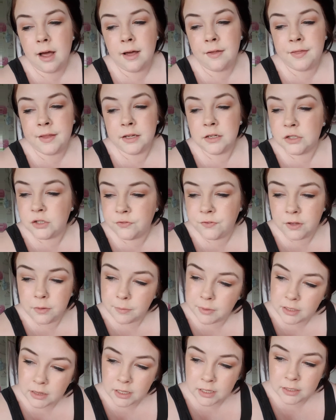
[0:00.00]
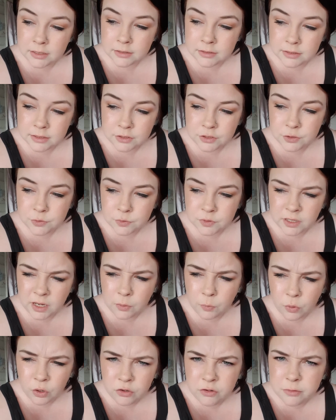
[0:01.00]
And then she felt my glands and she was
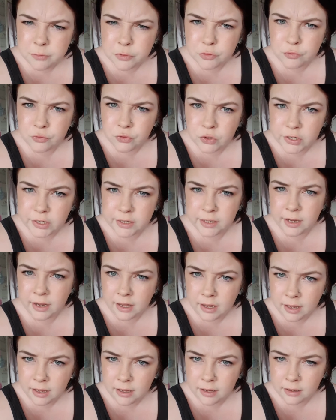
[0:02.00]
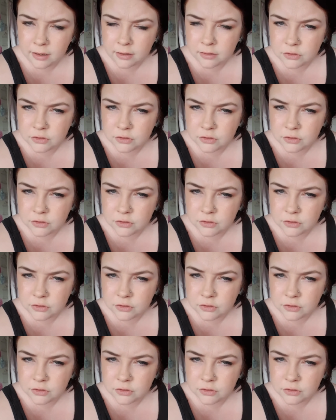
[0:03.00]
like, one of them is really high.